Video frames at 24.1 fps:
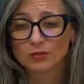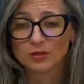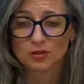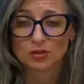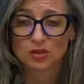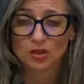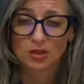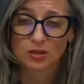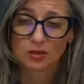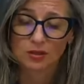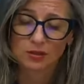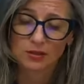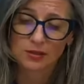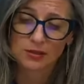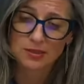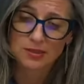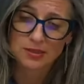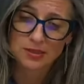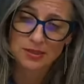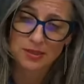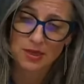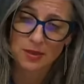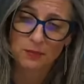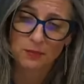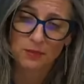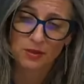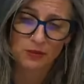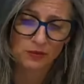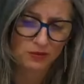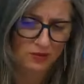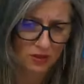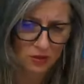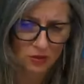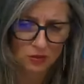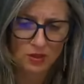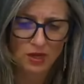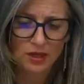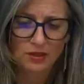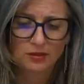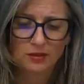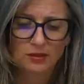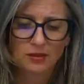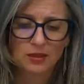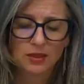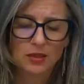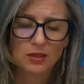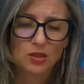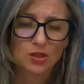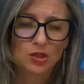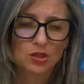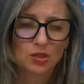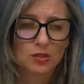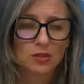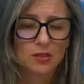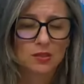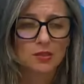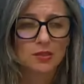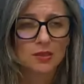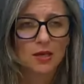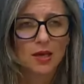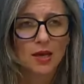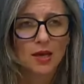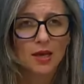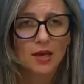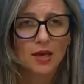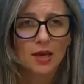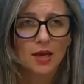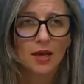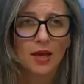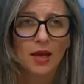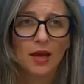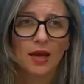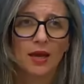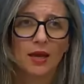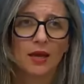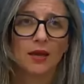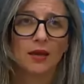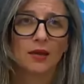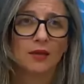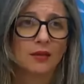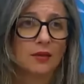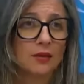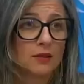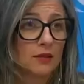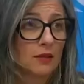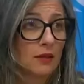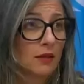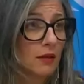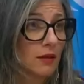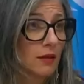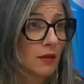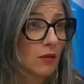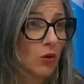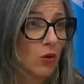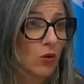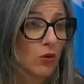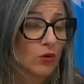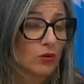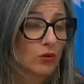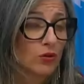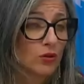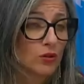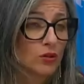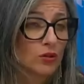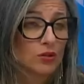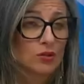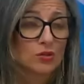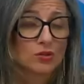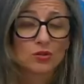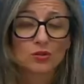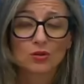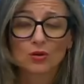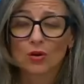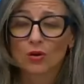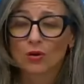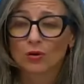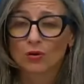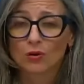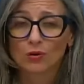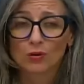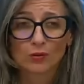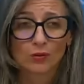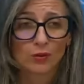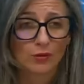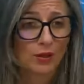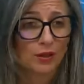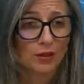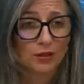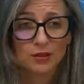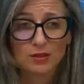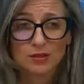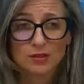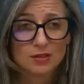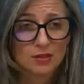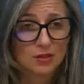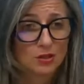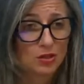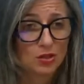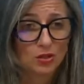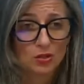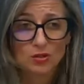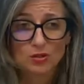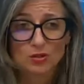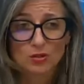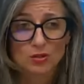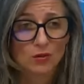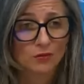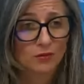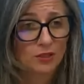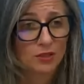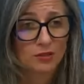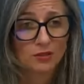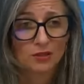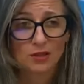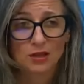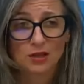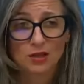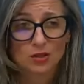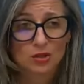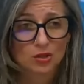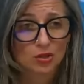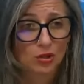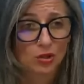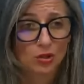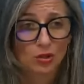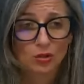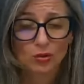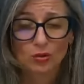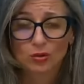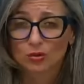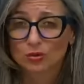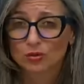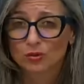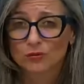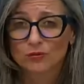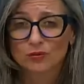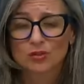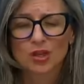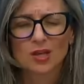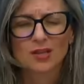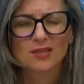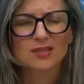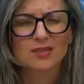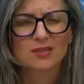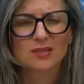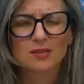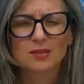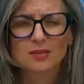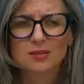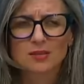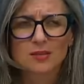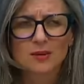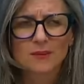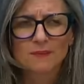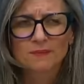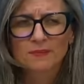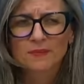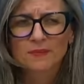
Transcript: General Assembly of the United Nations, and orders and decisions of the International Court of Justice.